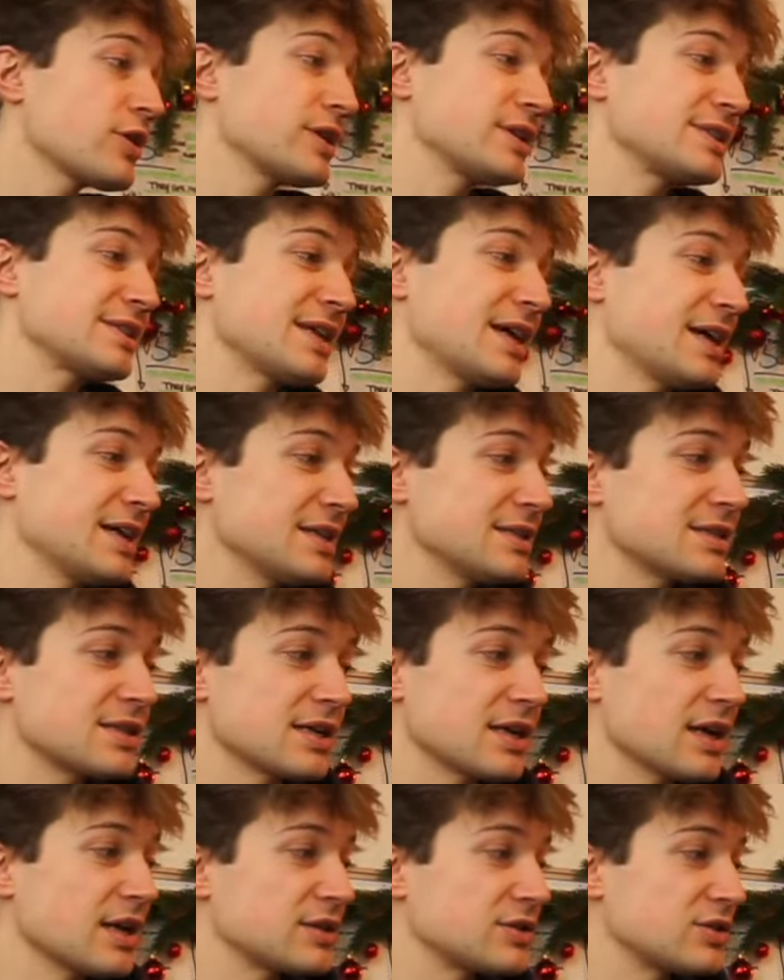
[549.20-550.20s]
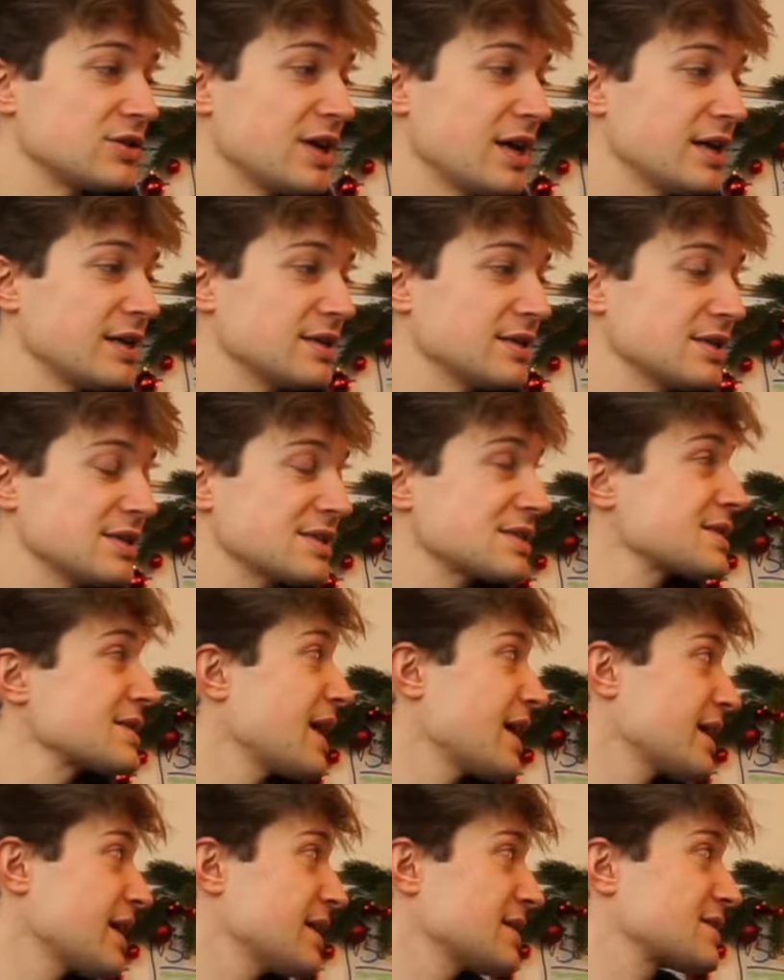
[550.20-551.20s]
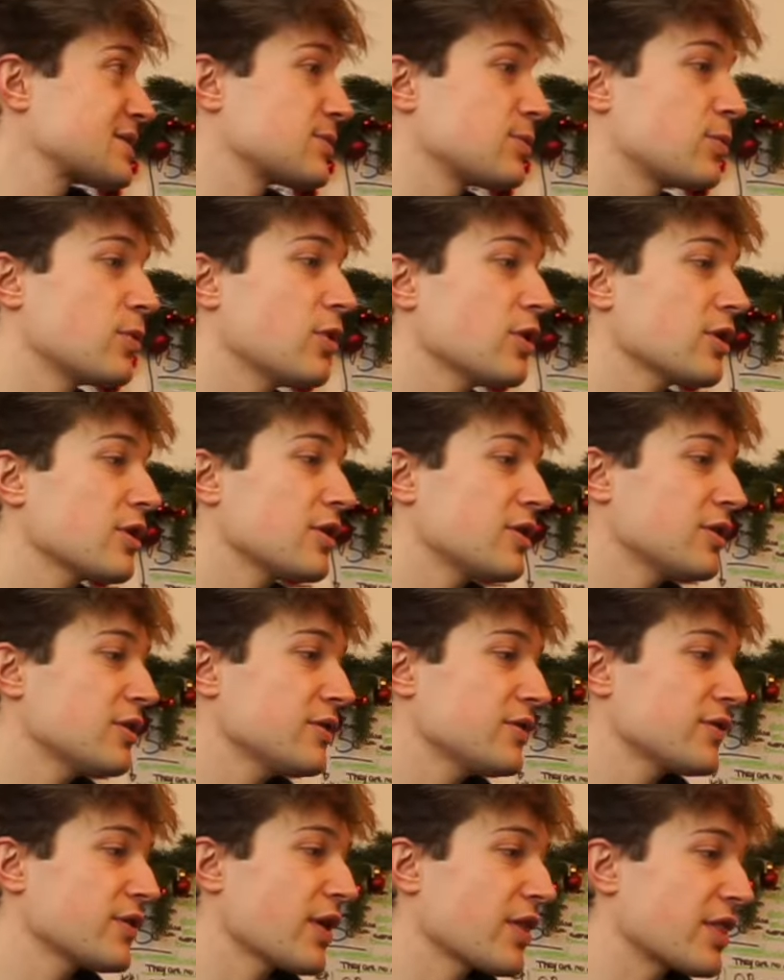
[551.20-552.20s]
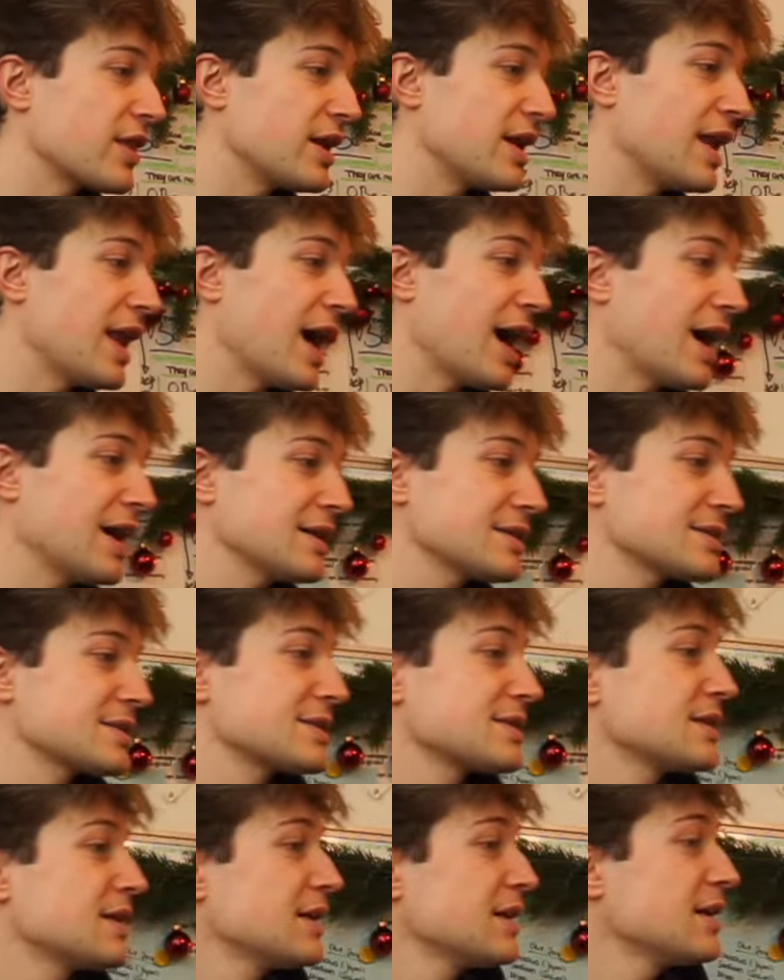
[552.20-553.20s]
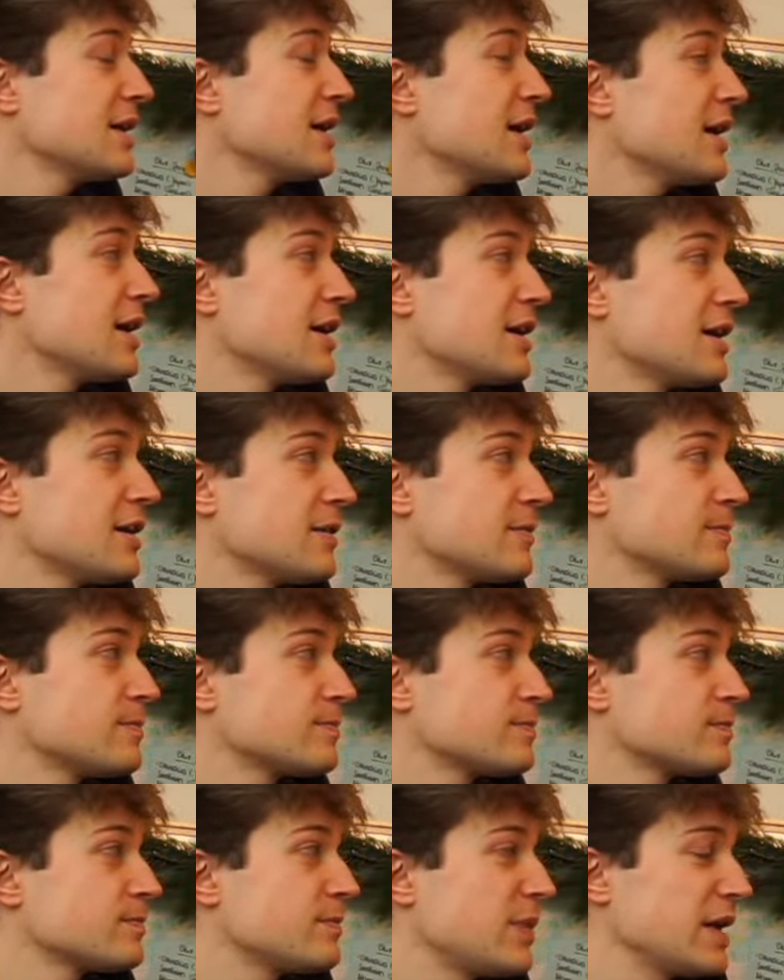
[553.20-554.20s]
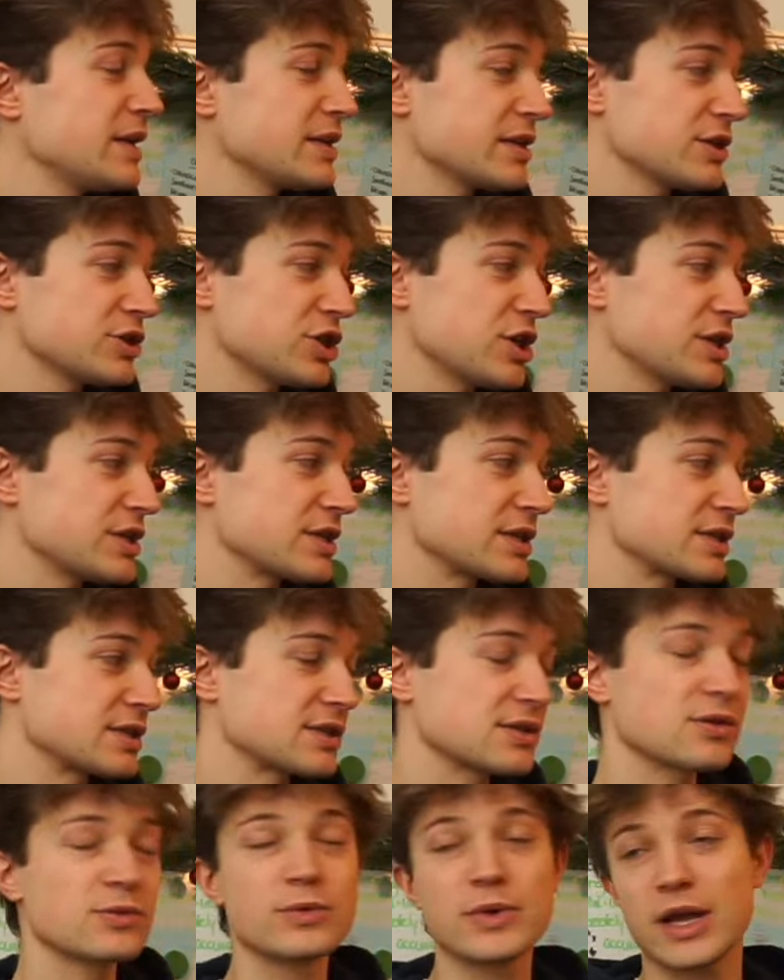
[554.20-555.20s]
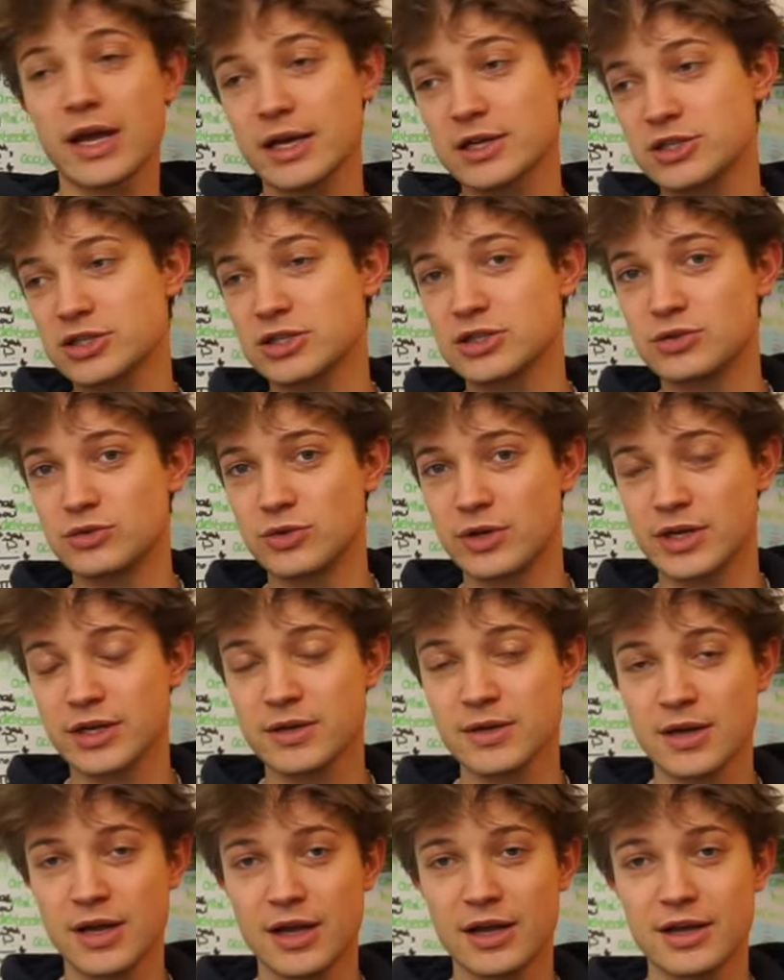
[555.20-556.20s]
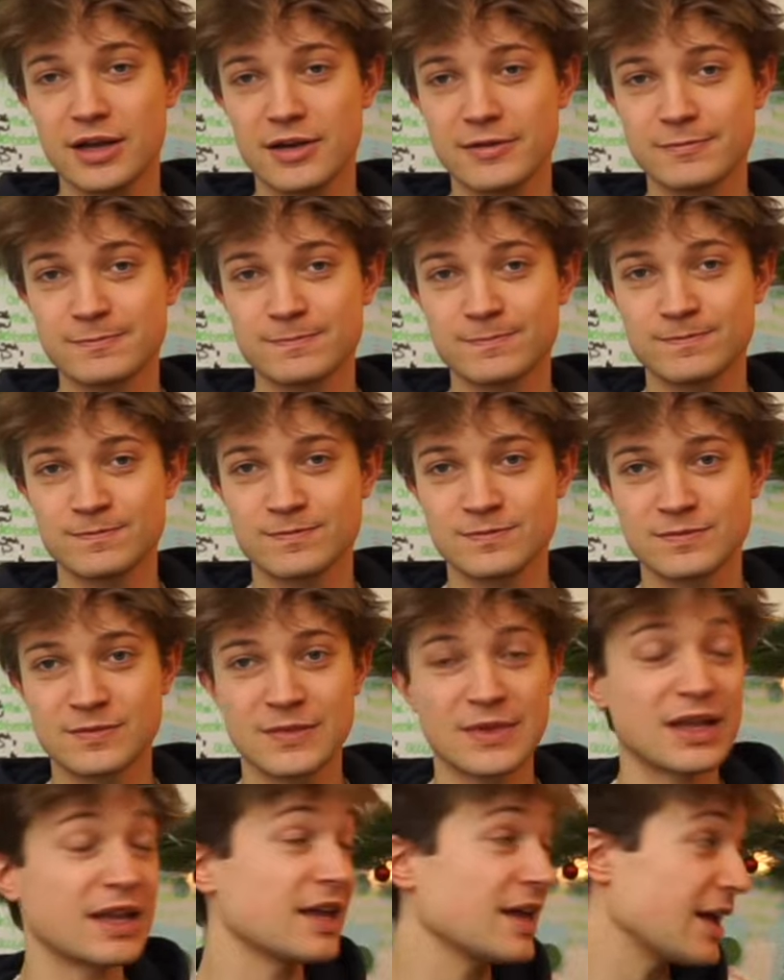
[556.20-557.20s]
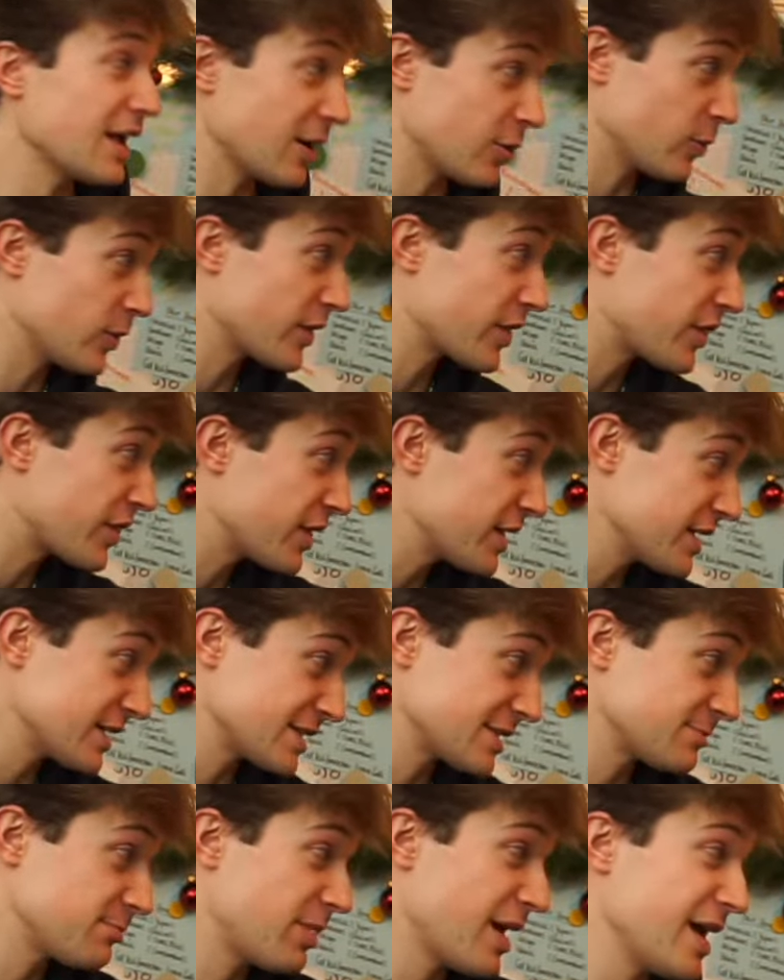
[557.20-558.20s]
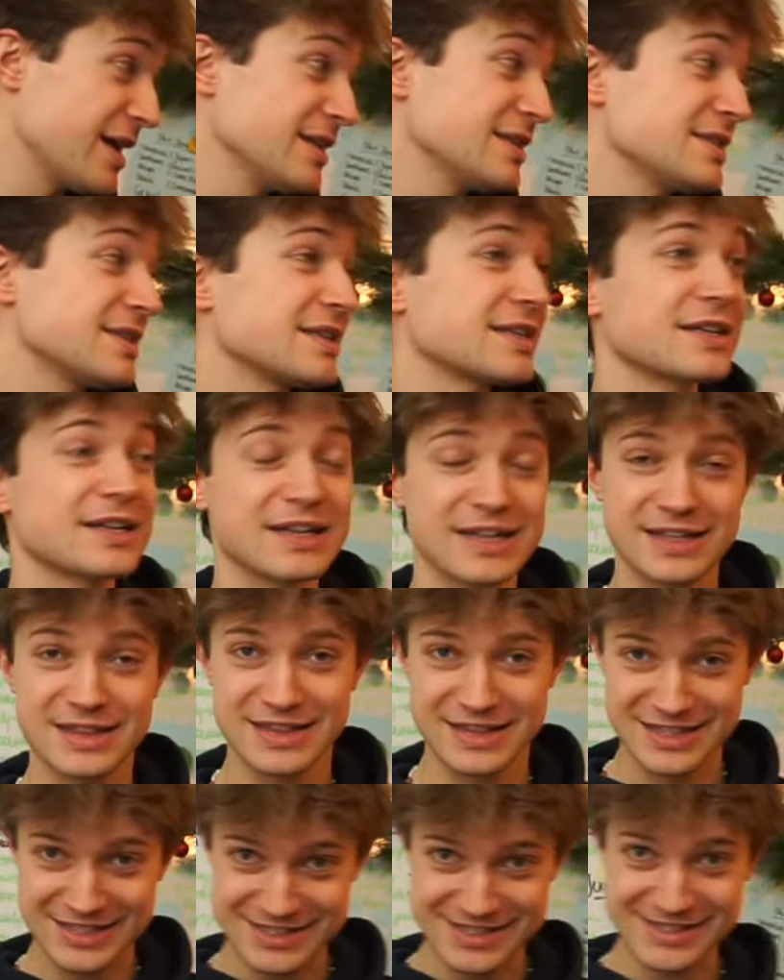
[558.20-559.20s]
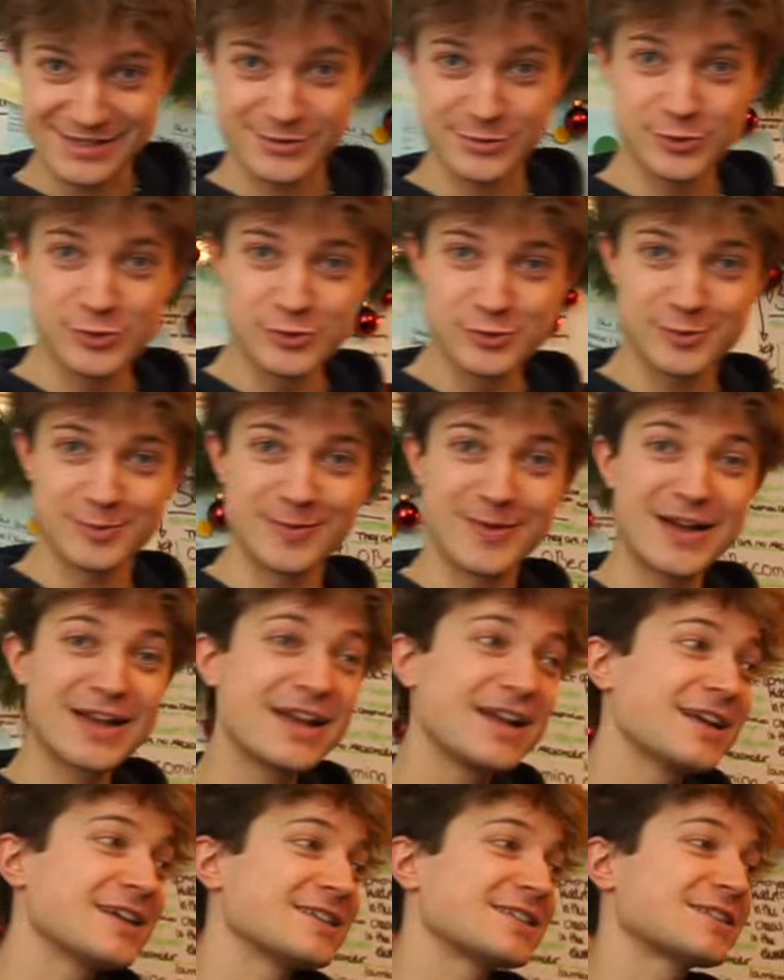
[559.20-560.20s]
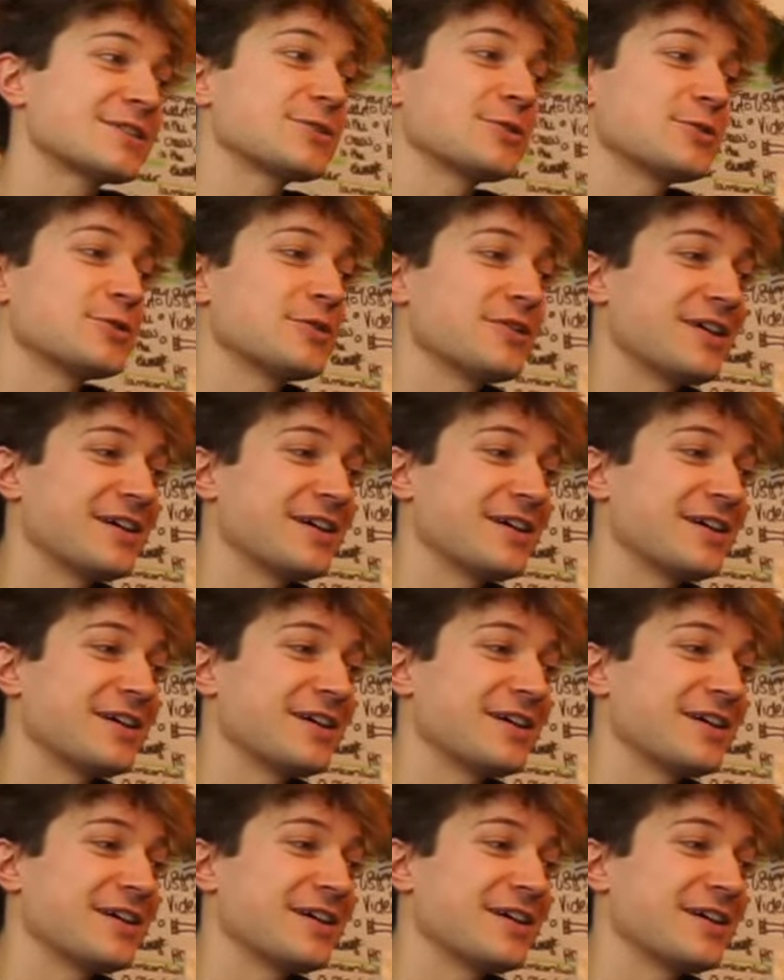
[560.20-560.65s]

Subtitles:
said, today is, I guess, one of the last painting and chattings we're actually doing with this painting in this room. So